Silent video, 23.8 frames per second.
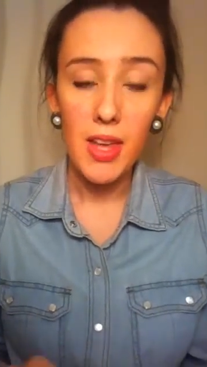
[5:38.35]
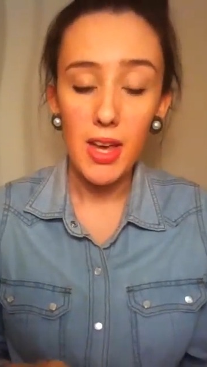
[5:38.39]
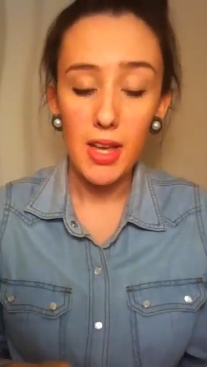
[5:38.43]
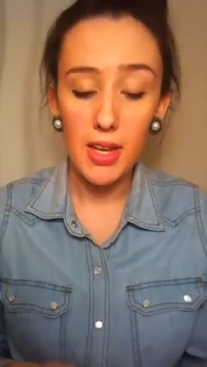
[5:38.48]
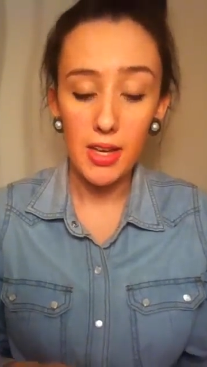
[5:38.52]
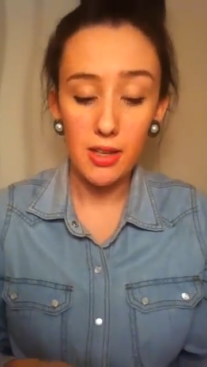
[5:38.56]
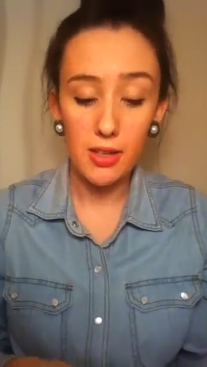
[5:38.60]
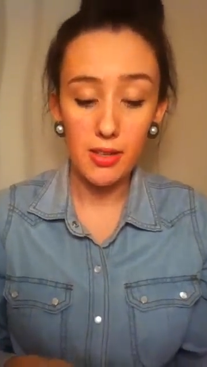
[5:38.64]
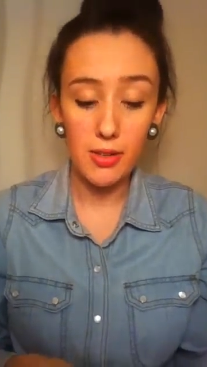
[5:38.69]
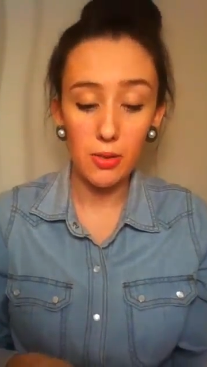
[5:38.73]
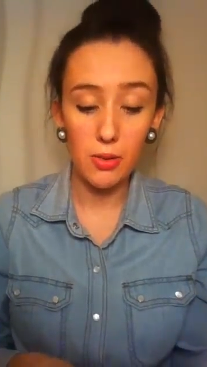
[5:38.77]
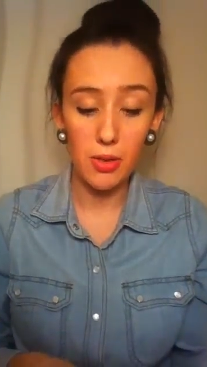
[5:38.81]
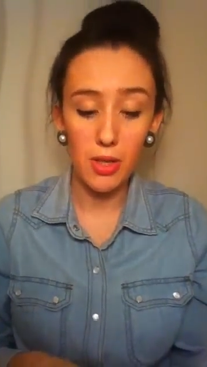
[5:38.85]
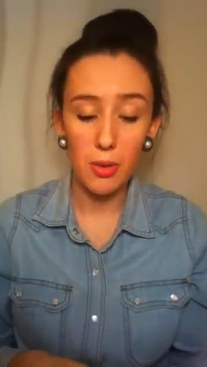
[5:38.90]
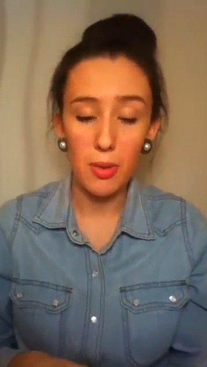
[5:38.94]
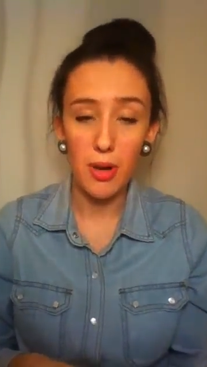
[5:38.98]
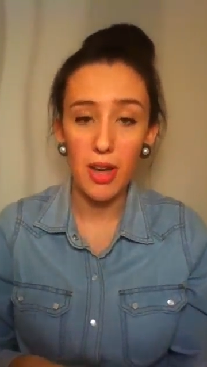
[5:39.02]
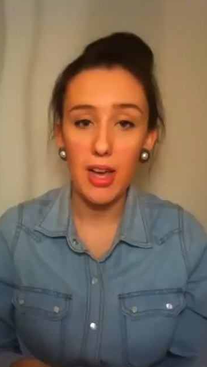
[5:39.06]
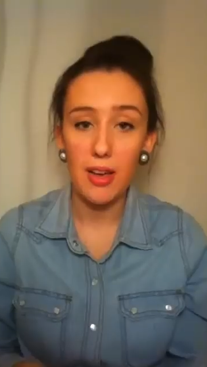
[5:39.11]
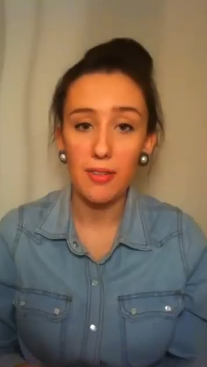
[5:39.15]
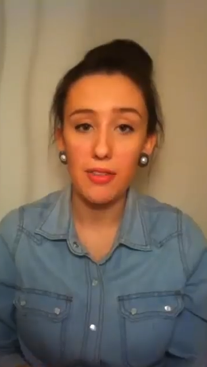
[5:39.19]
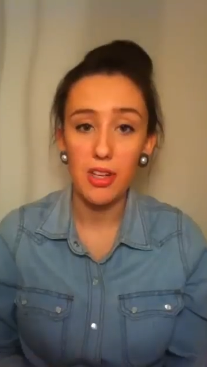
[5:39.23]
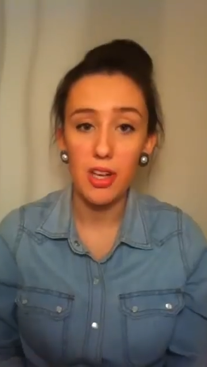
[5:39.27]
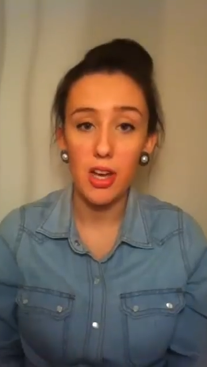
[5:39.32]
and although
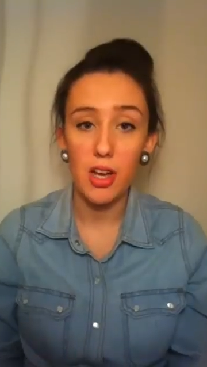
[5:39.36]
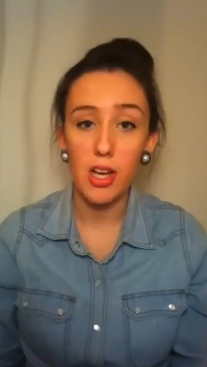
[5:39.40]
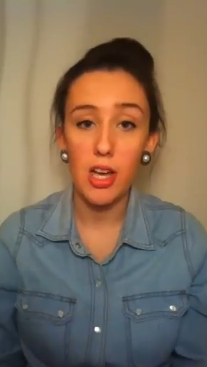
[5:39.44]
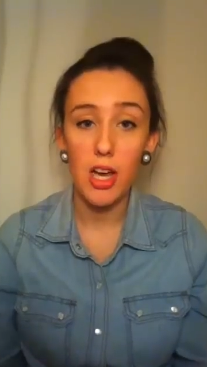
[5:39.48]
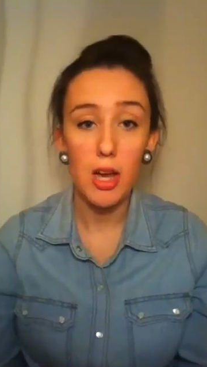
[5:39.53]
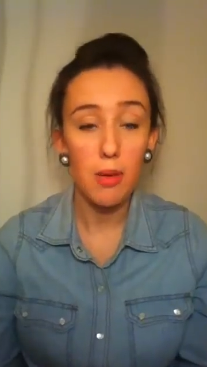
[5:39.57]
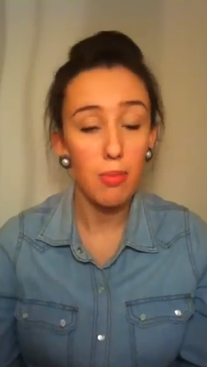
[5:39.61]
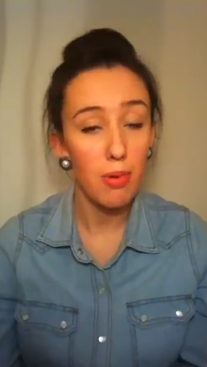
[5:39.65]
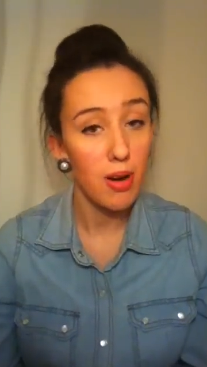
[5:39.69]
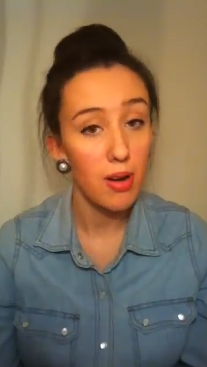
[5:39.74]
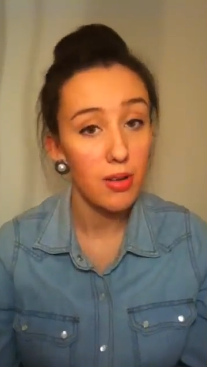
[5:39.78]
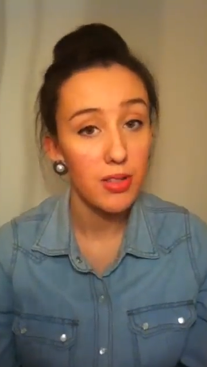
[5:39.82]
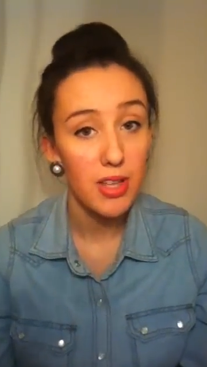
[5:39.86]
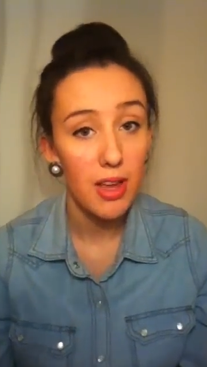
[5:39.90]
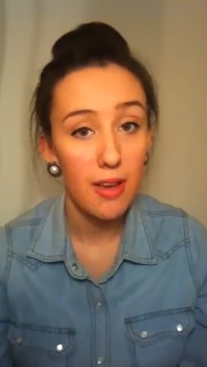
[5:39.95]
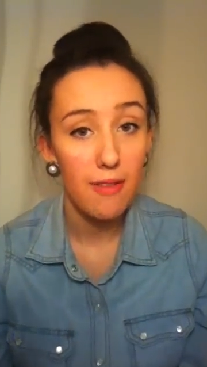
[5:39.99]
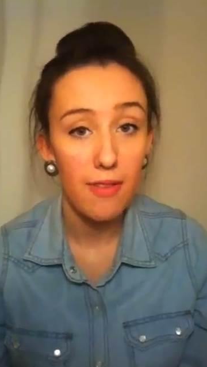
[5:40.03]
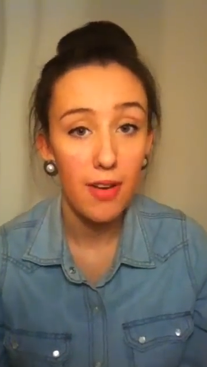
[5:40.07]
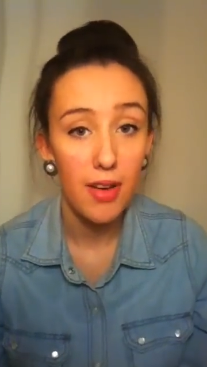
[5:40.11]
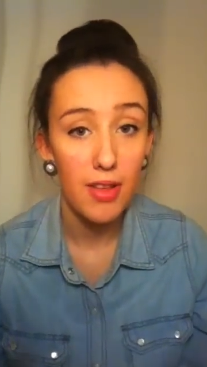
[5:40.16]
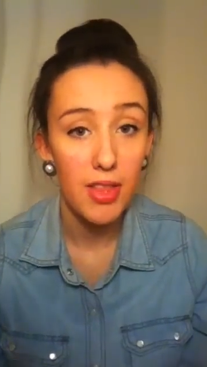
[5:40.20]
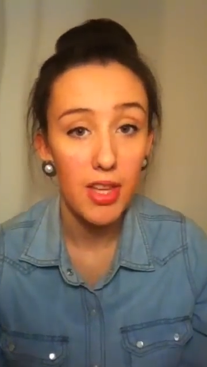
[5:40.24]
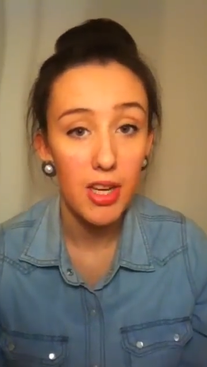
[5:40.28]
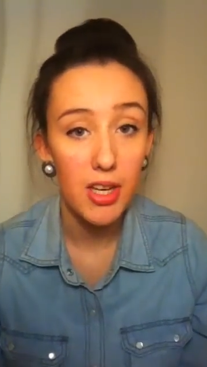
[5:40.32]
I have dark eyebrows, I
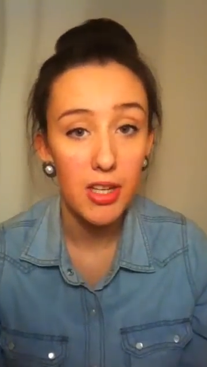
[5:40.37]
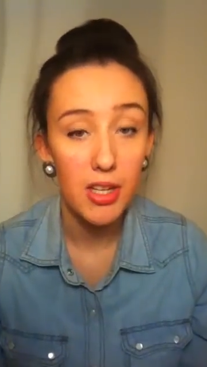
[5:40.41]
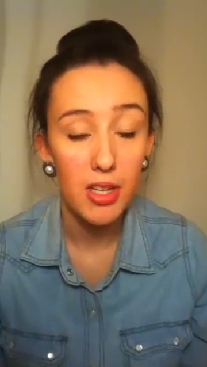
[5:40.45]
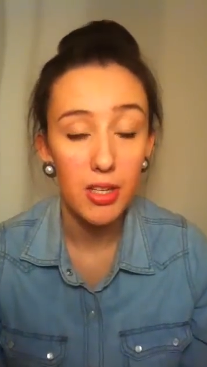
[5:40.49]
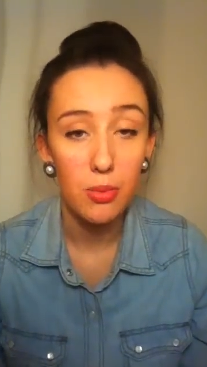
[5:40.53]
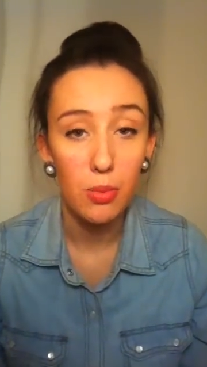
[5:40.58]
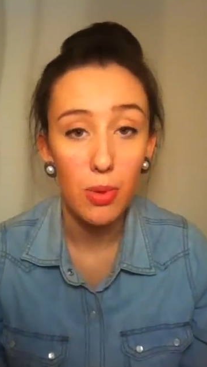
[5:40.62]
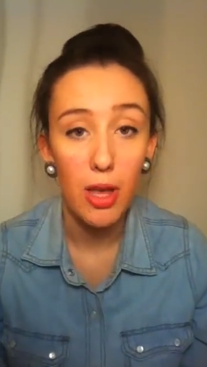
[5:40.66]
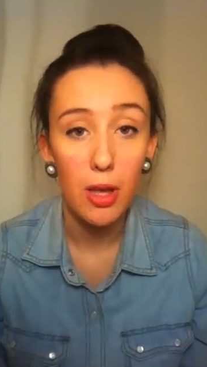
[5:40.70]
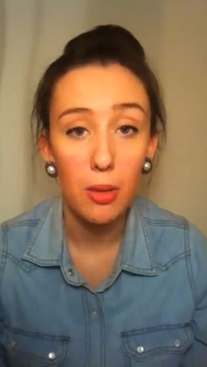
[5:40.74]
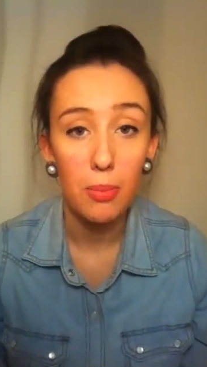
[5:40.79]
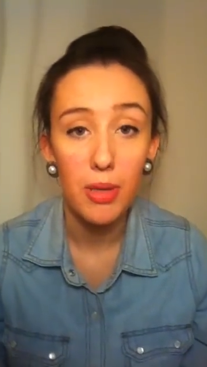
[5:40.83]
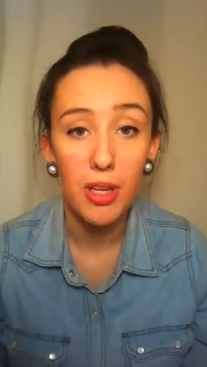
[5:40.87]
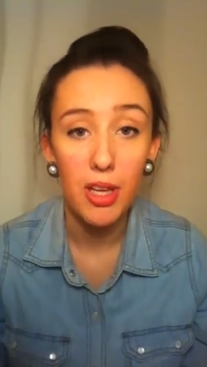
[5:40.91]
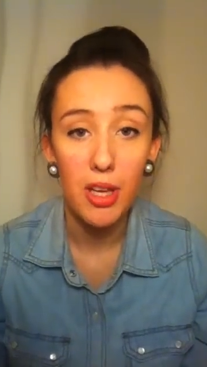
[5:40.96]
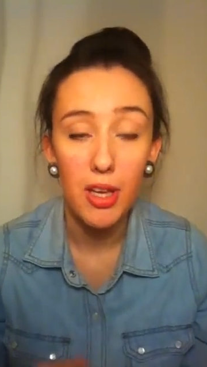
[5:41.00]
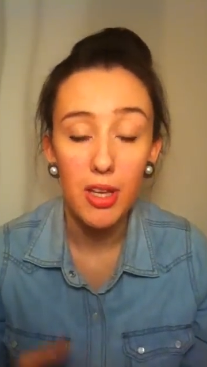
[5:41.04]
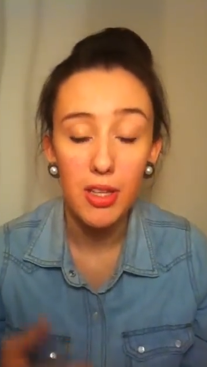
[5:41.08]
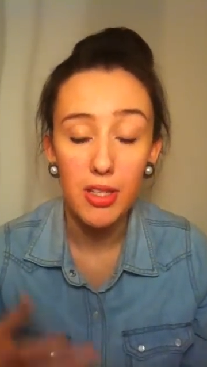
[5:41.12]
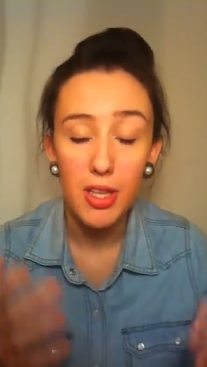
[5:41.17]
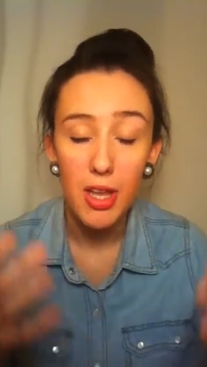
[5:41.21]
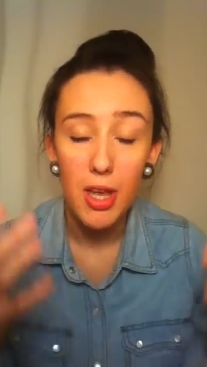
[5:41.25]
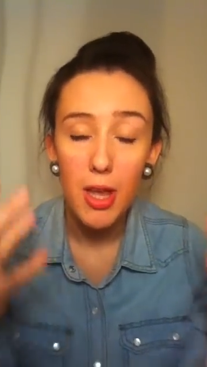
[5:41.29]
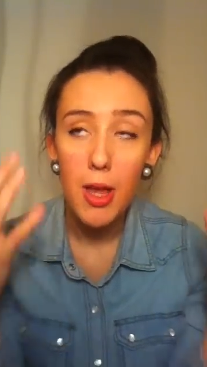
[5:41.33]
find that it does well,
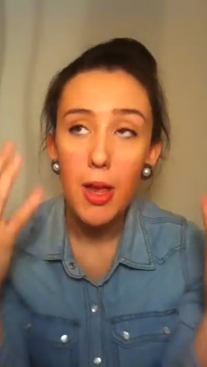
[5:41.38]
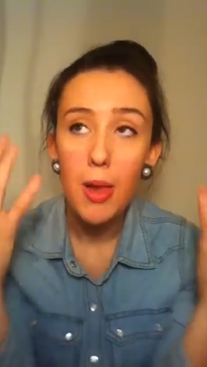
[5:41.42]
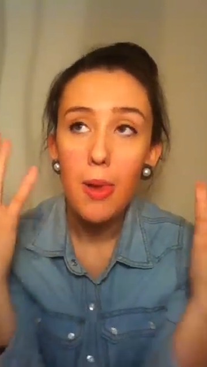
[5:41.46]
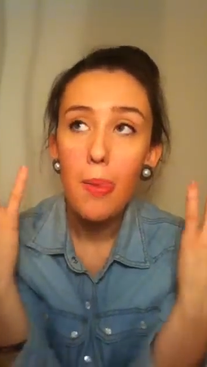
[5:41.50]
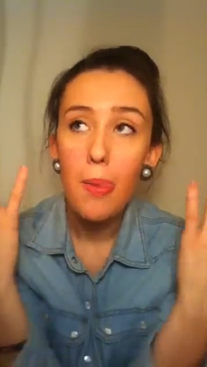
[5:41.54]
because